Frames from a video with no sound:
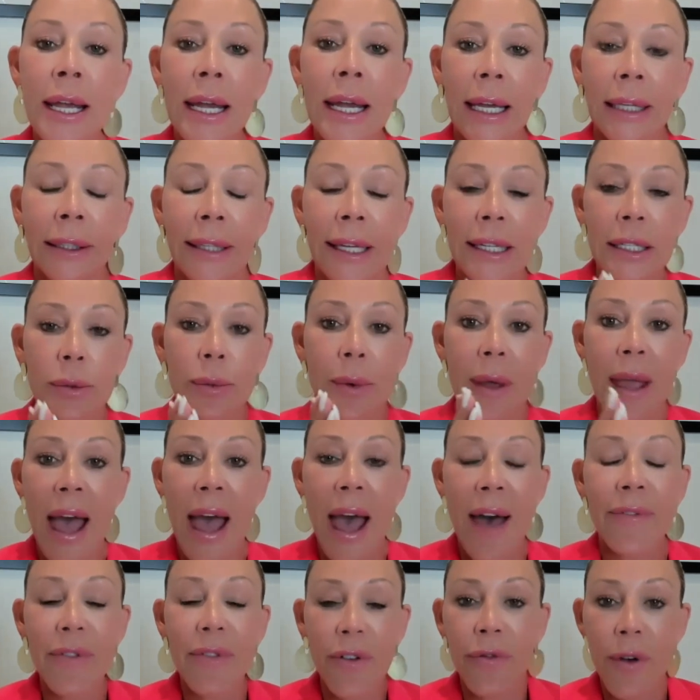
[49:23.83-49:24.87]
unless we
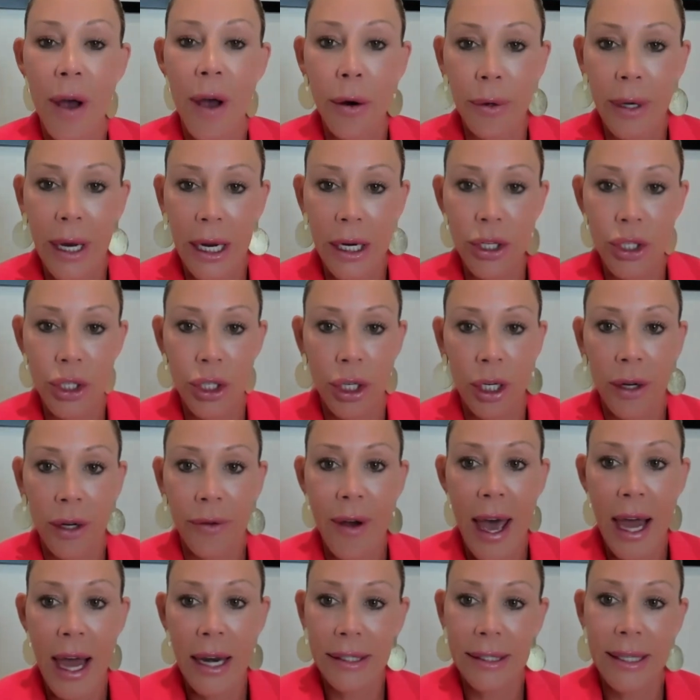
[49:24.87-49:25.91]
have a foundation of
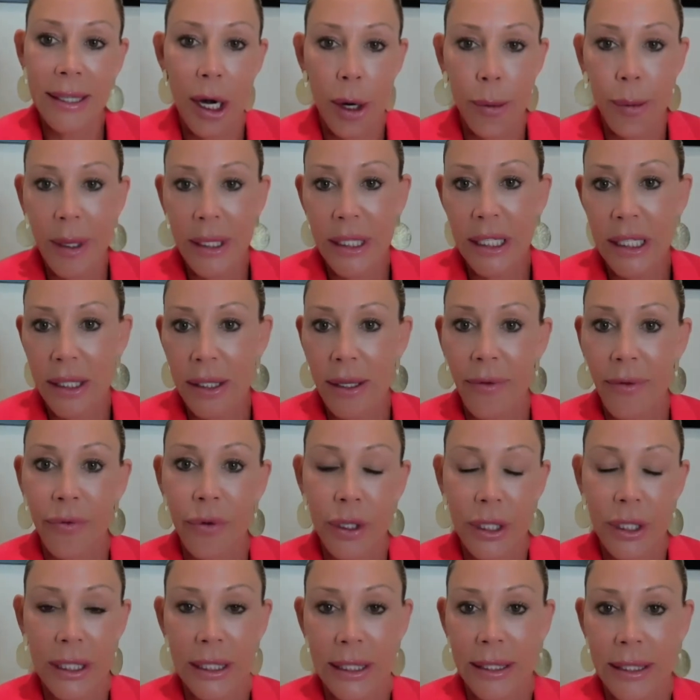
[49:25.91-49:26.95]
how to set our business up for
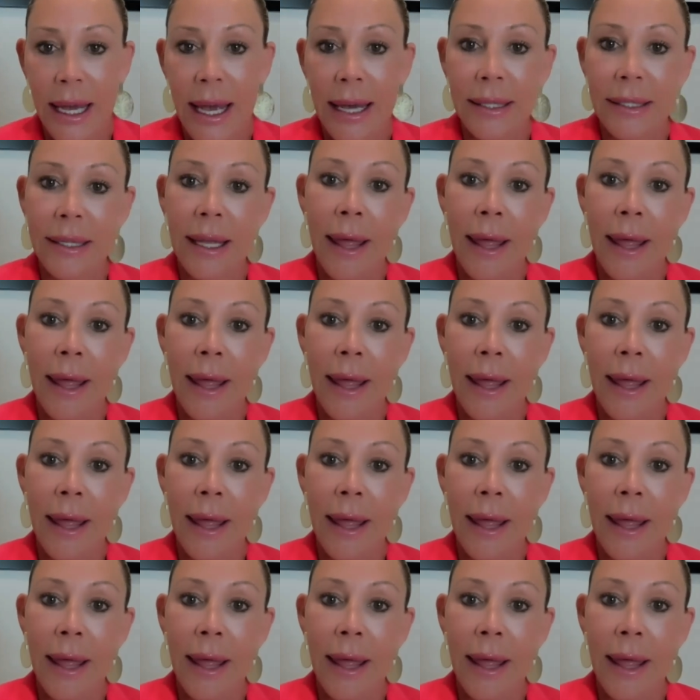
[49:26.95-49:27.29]
success.